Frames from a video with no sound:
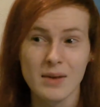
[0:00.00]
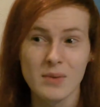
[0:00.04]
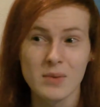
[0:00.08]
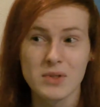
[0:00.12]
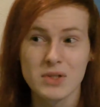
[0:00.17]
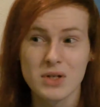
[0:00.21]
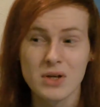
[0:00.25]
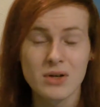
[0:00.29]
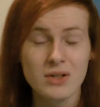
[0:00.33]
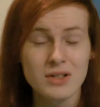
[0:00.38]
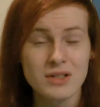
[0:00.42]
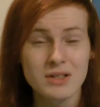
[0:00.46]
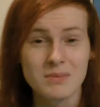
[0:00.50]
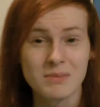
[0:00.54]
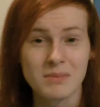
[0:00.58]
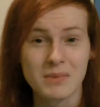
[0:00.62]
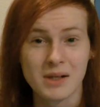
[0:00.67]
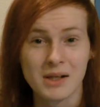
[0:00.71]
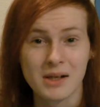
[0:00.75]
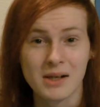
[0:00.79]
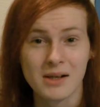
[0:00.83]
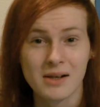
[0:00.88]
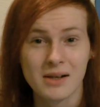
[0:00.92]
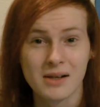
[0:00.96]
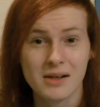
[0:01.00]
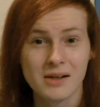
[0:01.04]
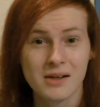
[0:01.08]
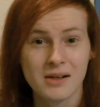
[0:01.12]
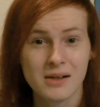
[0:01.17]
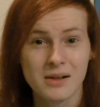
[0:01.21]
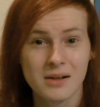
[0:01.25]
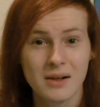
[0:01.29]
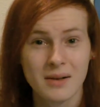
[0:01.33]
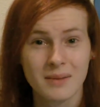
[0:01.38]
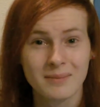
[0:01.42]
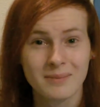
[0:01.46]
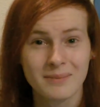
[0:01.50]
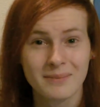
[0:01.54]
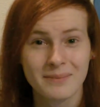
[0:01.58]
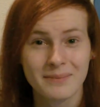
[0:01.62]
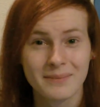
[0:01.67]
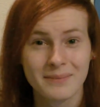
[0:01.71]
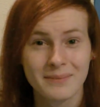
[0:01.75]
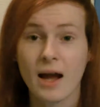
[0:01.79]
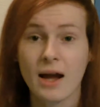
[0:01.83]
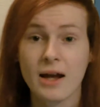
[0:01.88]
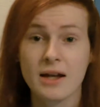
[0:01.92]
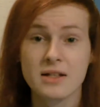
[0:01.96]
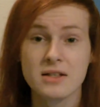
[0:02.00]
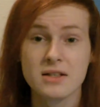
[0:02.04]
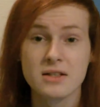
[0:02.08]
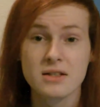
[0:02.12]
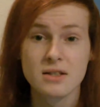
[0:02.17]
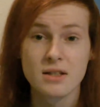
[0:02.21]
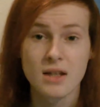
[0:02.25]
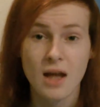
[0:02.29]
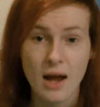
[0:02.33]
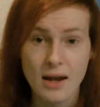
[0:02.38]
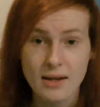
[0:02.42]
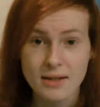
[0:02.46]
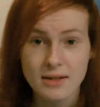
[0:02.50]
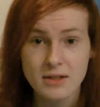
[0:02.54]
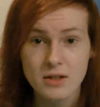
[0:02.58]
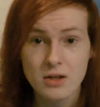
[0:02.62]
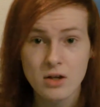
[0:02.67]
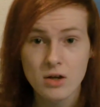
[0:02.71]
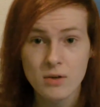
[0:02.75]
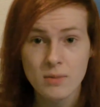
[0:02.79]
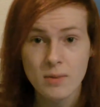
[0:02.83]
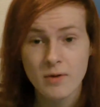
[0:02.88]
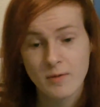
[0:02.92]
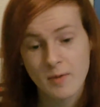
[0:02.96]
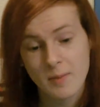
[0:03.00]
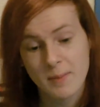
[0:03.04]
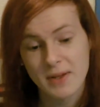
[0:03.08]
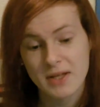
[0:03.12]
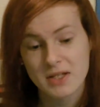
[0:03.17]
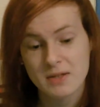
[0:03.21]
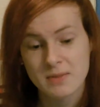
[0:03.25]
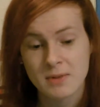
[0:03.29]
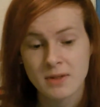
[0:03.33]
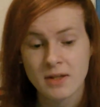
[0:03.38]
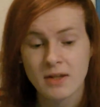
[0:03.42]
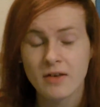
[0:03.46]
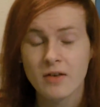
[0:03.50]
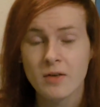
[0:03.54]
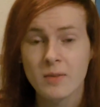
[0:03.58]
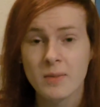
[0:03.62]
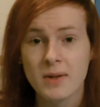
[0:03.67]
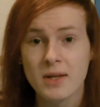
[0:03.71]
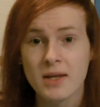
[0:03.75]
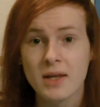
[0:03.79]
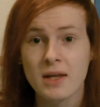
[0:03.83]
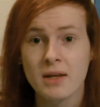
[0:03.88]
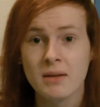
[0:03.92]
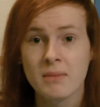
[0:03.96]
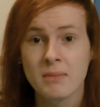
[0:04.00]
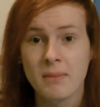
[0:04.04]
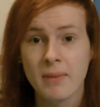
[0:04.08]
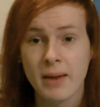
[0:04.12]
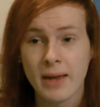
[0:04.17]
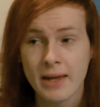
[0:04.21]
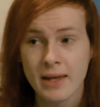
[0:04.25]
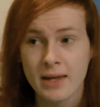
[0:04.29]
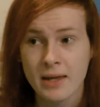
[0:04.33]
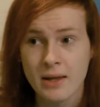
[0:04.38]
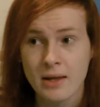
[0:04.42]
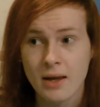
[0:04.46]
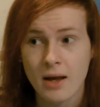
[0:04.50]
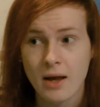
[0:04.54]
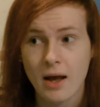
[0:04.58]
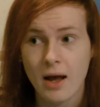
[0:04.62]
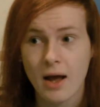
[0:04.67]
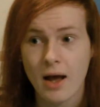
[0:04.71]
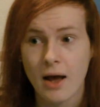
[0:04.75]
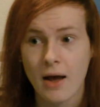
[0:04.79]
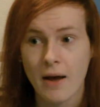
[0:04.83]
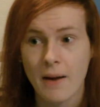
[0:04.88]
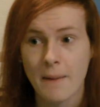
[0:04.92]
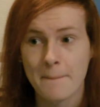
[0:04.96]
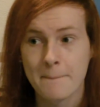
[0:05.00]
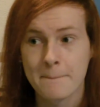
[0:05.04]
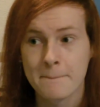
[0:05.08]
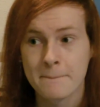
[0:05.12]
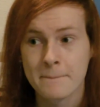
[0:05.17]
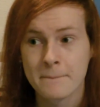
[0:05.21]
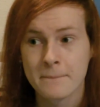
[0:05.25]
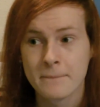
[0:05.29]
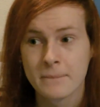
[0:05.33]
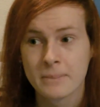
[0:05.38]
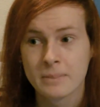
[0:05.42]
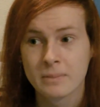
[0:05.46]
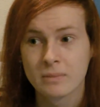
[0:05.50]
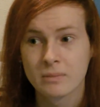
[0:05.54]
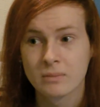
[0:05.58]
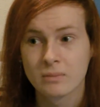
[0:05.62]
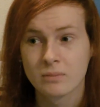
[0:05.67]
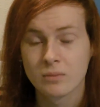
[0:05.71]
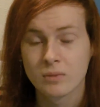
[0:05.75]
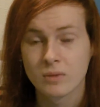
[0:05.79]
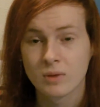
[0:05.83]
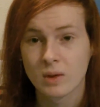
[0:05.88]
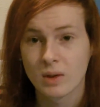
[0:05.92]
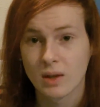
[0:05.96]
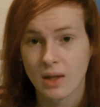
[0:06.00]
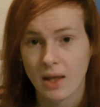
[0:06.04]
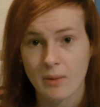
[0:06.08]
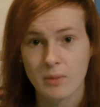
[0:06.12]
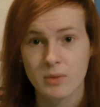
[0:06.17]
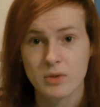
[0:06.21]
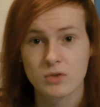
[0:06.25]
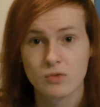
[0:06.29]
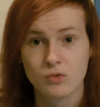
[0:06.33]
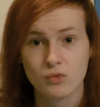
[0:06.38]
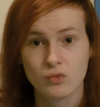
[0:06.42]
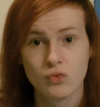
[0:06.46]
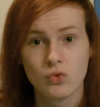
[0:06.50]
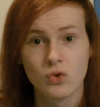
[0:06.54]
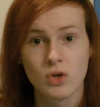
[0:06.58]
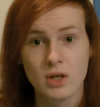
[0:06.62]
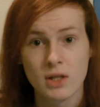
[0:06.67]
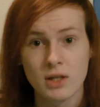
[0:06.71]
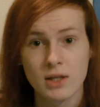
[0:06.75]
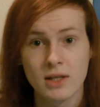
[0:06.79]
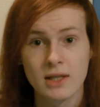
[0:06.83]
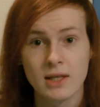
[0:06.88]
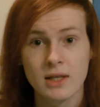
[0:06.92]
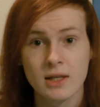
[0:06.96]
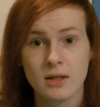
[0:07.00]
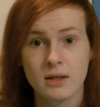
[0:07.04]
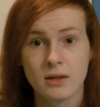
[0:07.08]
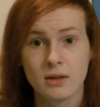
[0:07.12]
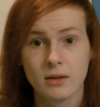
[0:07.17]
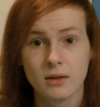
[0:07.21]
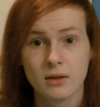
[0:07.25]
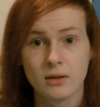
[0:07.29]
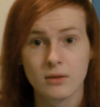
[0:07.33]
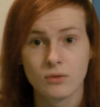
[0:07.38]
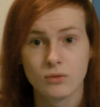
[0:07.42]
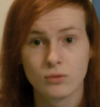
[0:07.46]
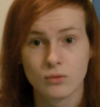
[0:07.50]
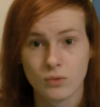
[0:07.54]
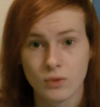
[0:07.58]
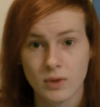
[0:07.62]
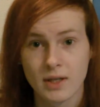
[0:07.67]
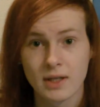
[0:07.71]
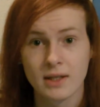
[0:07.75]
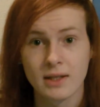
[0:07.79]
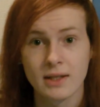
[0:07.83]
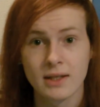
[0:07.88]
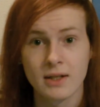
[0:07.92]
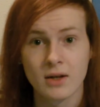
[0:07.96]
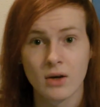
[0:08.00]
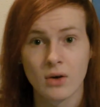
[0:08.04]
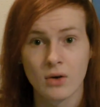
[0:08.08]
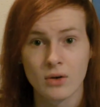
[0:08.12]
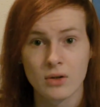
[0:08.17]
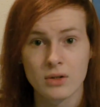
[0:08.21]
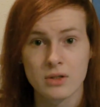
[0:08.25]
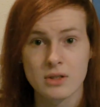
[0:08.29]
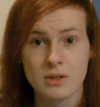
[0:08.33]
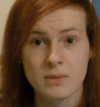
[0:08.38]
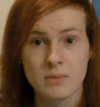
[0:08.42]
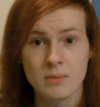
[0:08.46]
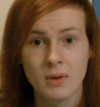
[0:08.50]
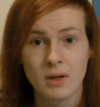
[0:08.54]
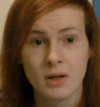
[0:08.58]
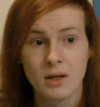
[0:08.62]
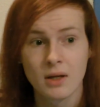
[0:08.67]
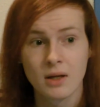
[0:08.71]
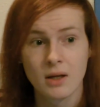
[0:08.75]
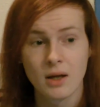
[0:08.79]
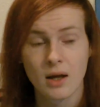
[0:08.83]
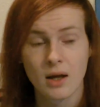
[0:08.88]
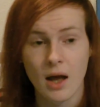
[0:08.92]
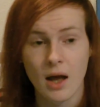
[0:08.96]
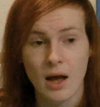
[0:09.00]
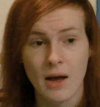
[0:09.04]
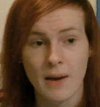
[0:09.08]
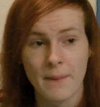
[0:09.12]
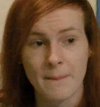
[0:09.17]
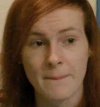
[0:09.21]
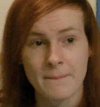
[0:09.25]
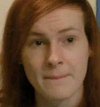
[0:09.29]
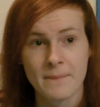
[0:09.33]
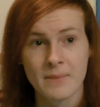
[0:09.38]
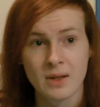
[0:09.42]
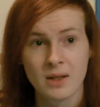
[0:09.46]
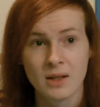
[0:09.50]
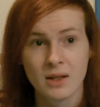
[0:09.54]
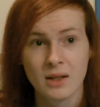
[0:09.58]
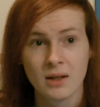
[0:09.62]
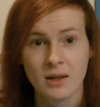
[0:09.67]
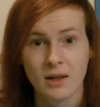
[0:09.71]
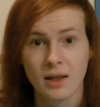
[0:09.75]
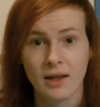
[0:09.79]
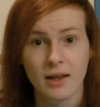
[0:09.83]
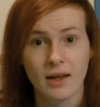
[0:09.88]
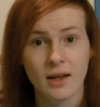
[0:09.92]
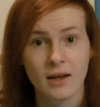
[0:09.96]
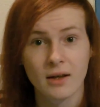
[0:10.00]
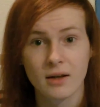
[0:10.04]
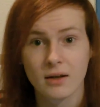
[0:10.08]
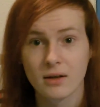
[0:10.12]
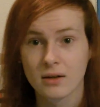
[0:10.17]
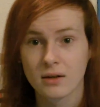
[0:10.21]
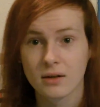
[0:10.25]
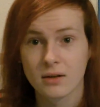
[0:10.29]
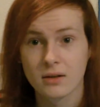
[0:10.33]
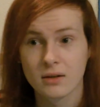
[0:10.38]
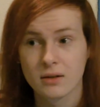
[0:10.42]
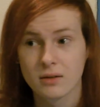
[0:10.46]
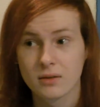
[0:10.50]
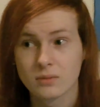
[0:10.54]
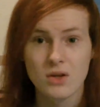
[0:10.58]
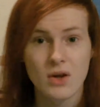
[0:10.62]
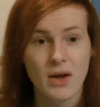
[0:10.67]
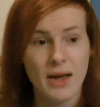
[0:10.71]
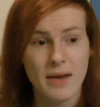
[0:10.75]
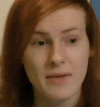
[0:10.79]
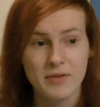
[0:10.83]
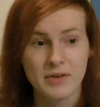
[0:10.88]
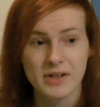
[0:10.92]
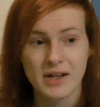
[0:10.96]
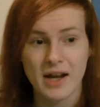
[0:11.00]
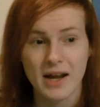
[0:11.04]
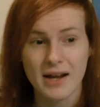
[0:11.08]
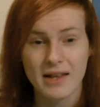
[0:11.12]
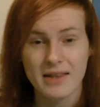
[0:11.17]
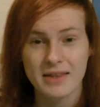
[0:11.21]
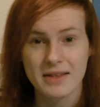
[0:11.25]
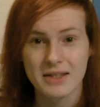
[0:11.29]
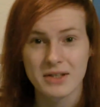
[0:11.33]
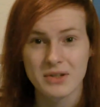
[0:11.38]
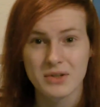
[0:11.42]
it was awesome. I started hormone replacement therapy in May. Um, that was really, really awesome. Um, like, it's not every day